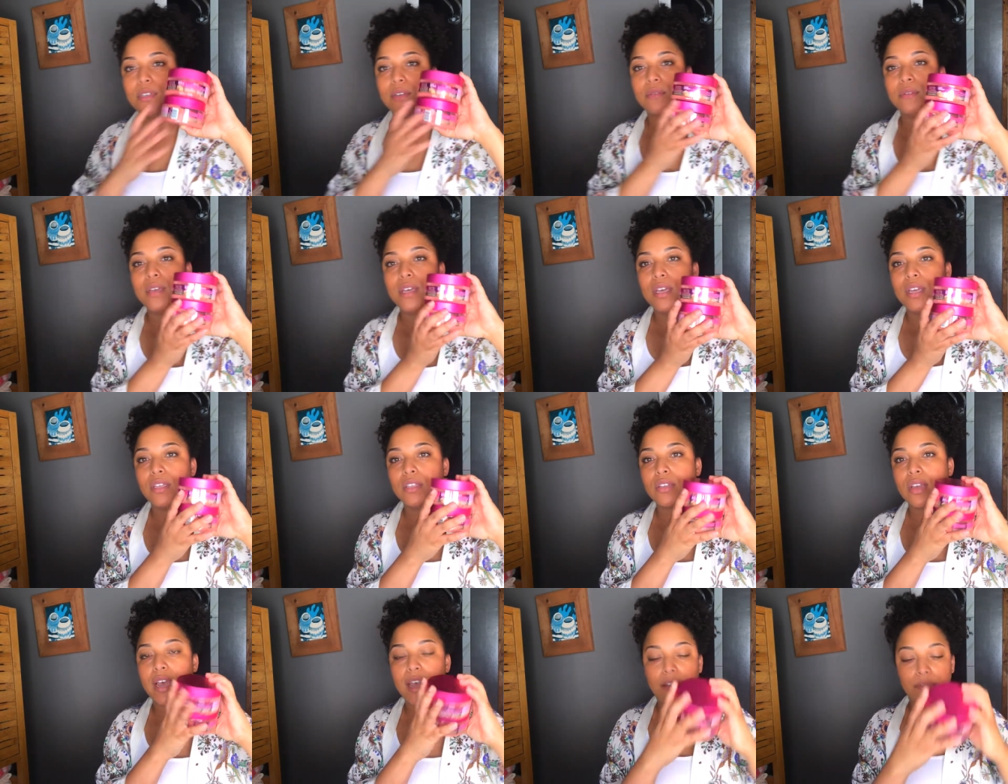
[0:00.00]
too.
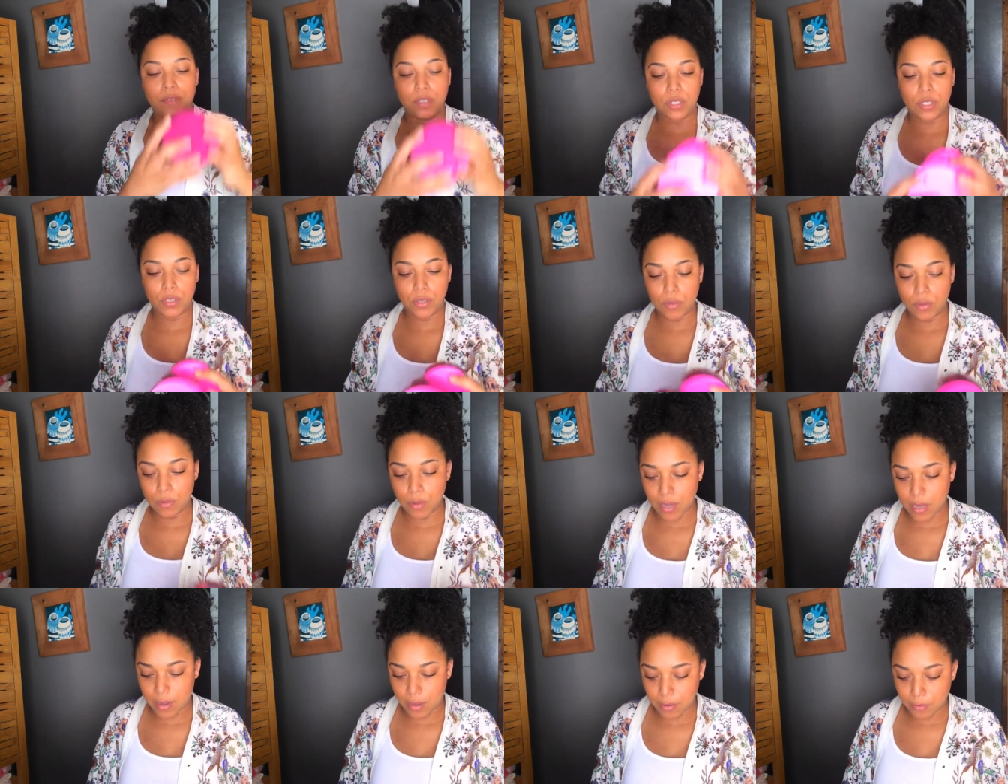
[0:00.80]
So I have
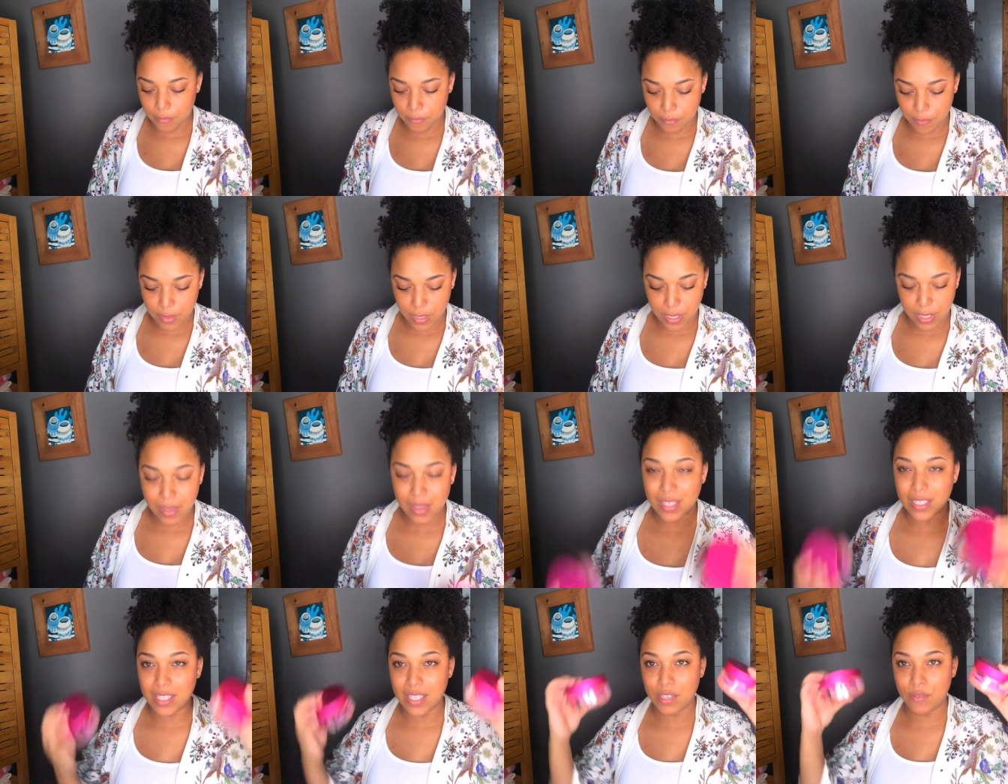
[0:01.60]
two of the,
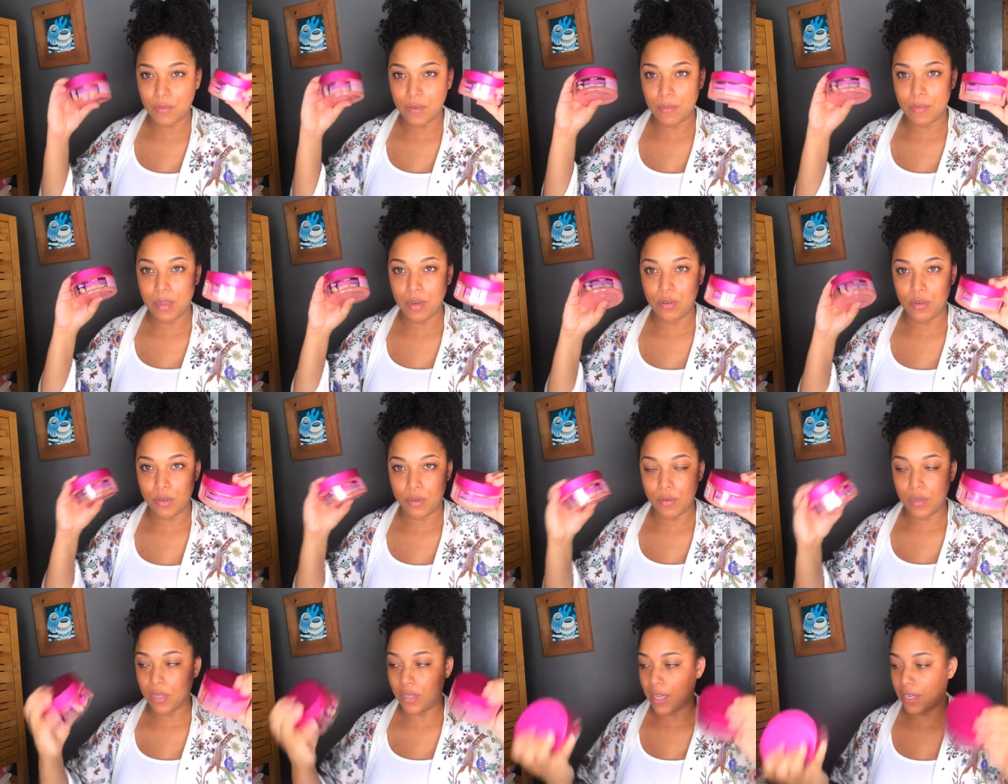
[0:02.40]
this is from their
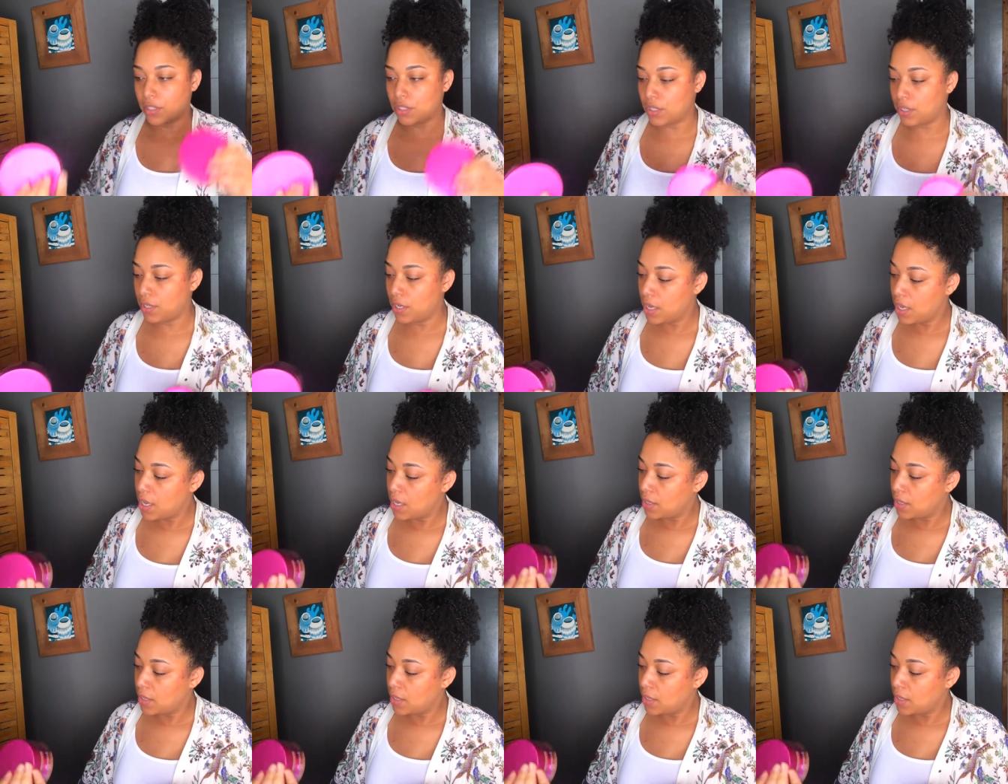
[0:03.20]
new collection.